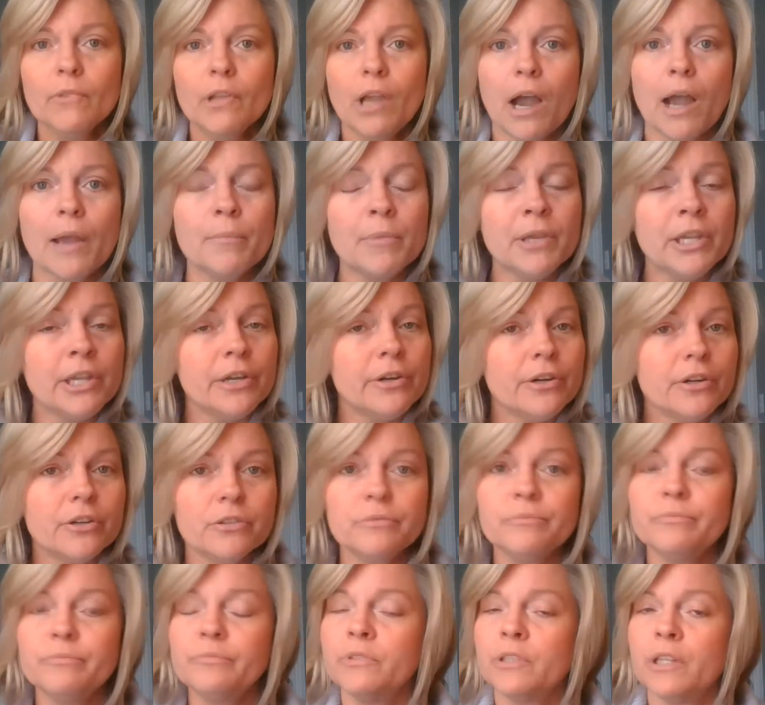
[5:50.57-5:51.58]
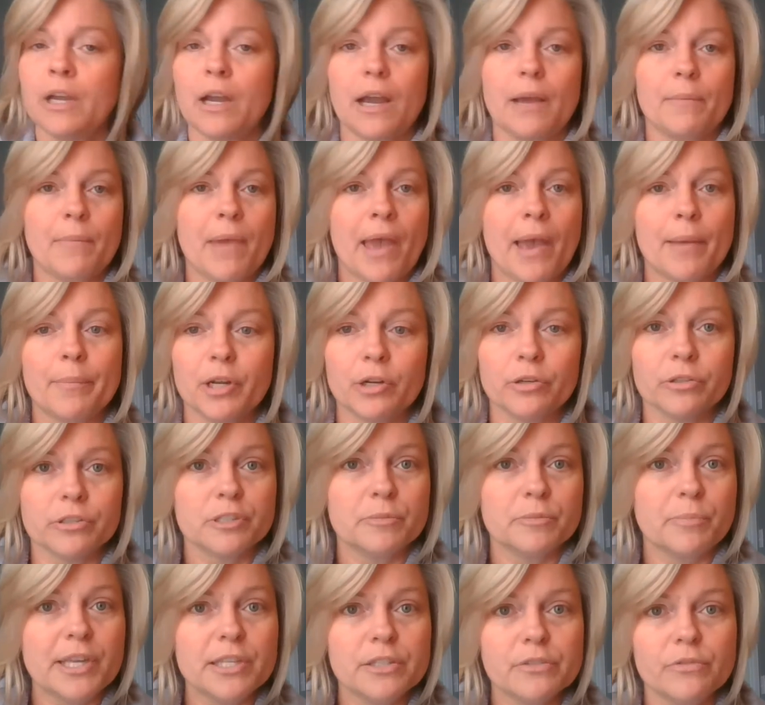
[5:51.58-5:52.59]
I'm here. I'm happy to hold
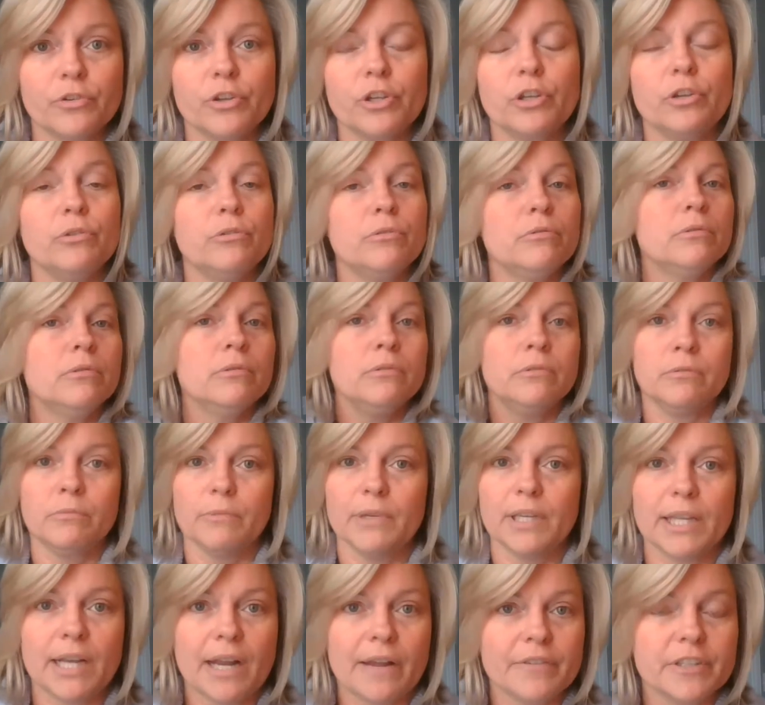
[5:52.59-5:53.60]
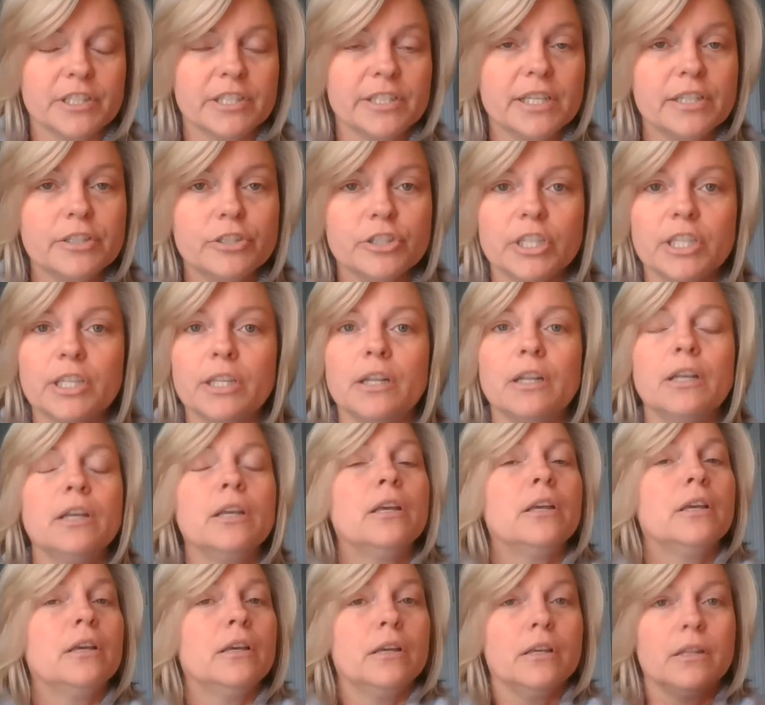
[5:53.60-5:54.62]
space for you. We can have a session.
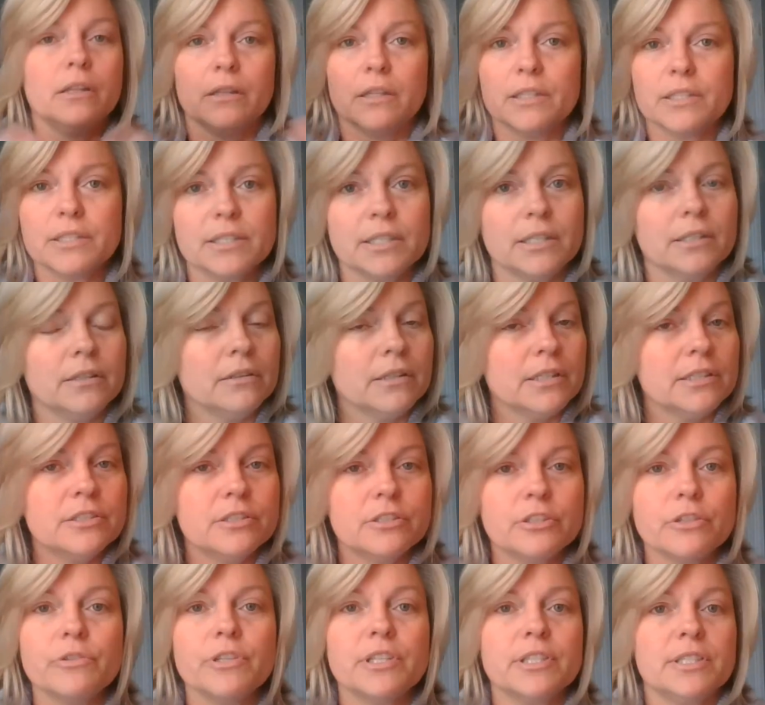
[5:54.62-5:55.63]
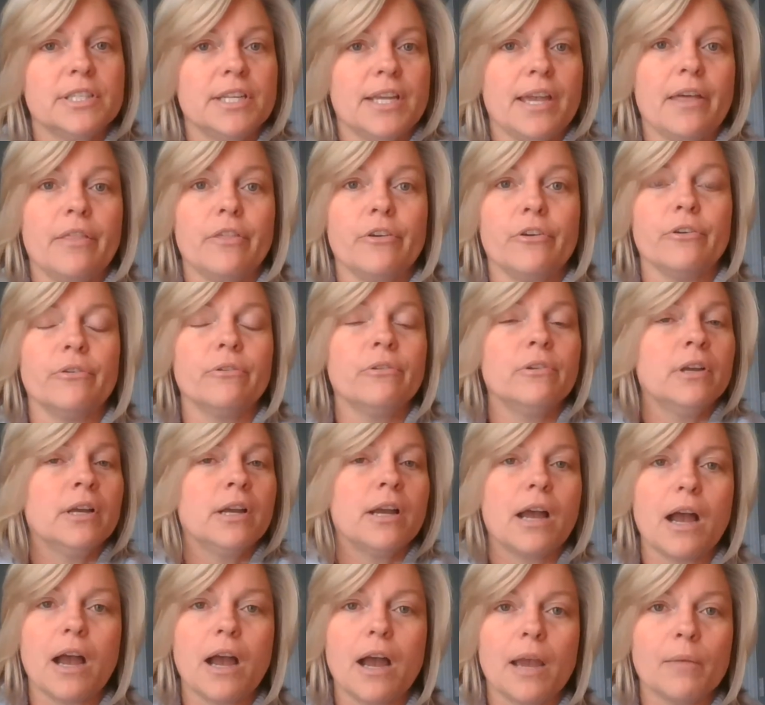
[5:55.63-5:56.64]
Let's do this together.
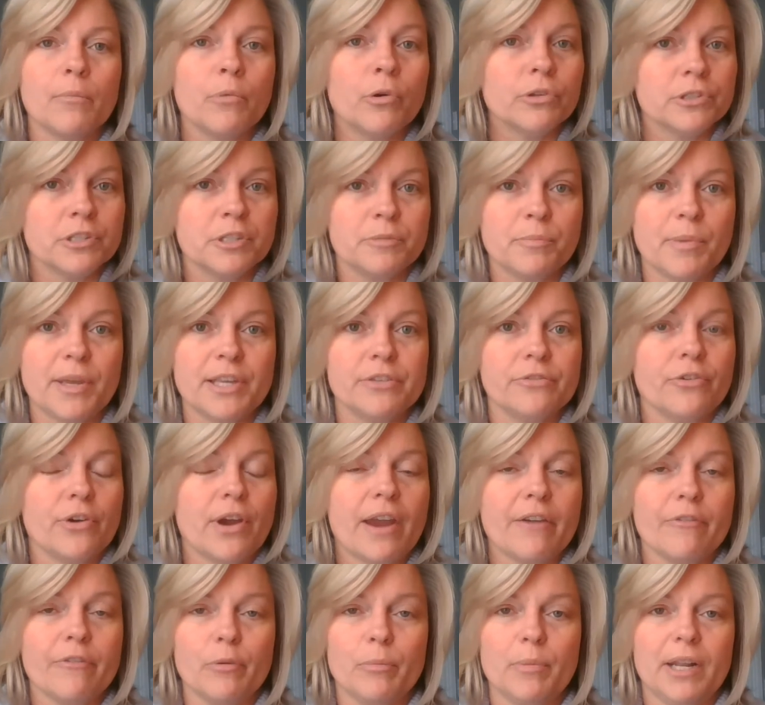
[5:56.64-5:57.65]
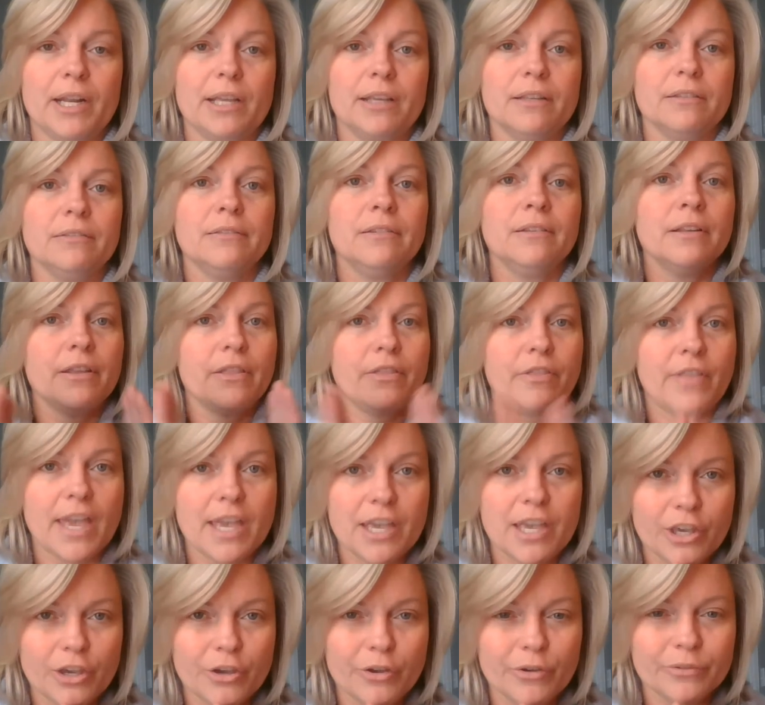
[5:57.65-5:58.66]
I'm holding space for everybody.
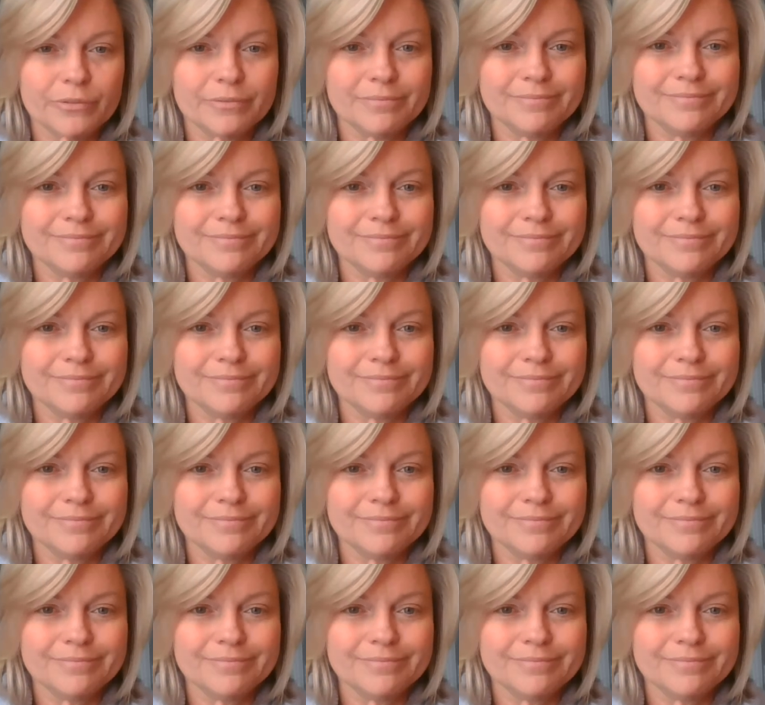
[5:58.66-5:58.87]
Thank you.